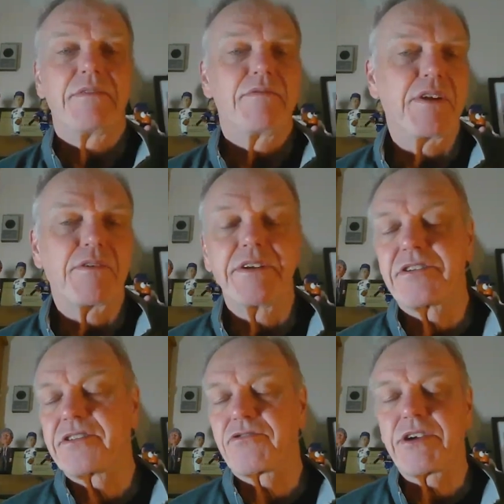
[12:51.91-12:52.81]

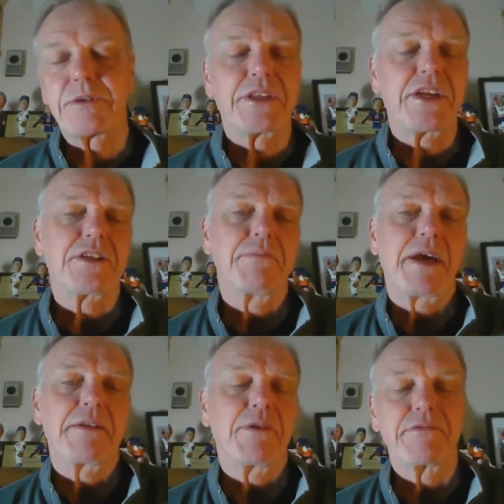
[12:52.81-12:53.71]
various transportation
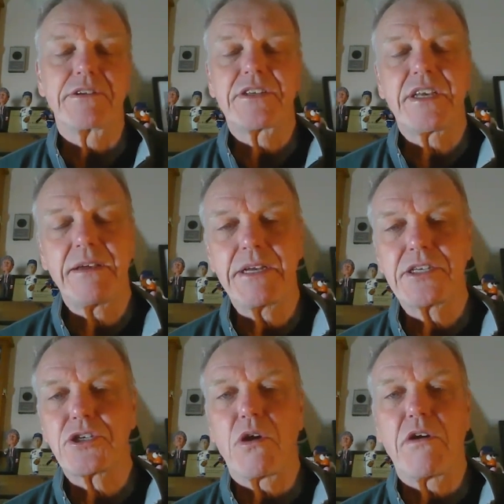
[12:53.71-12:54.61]
management whether it's
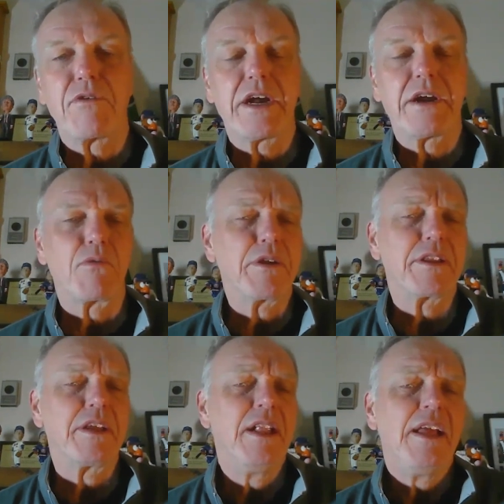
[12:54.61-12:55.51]
tms software or
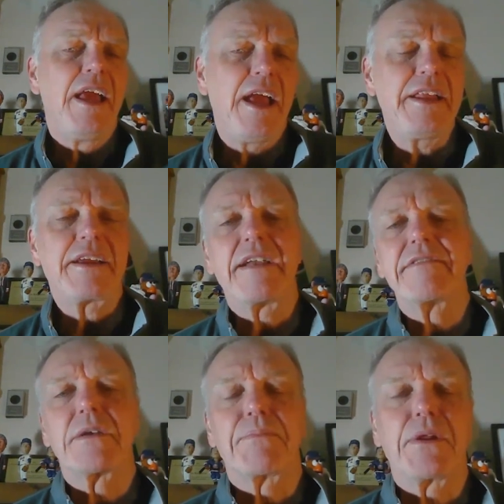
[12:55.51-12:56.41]
really any kind
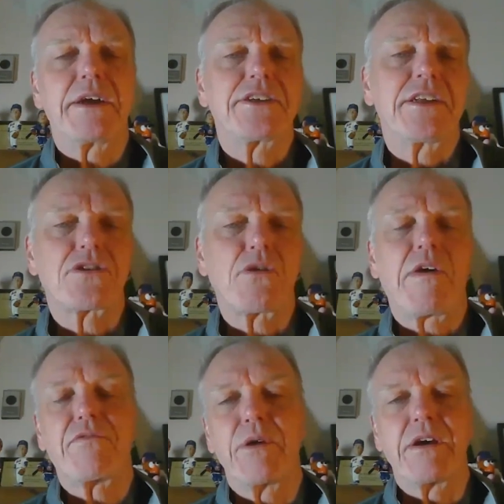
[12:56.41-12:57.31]
of supply chain
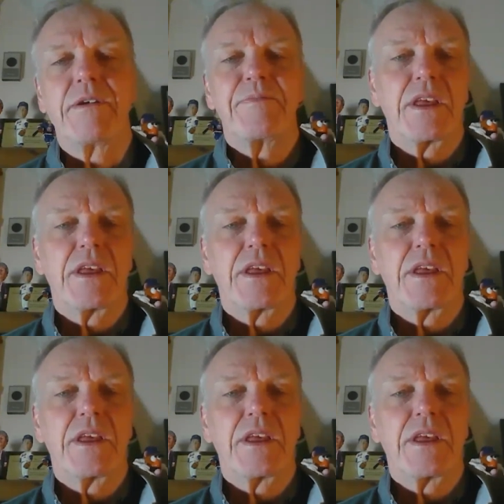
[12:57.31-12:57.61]
software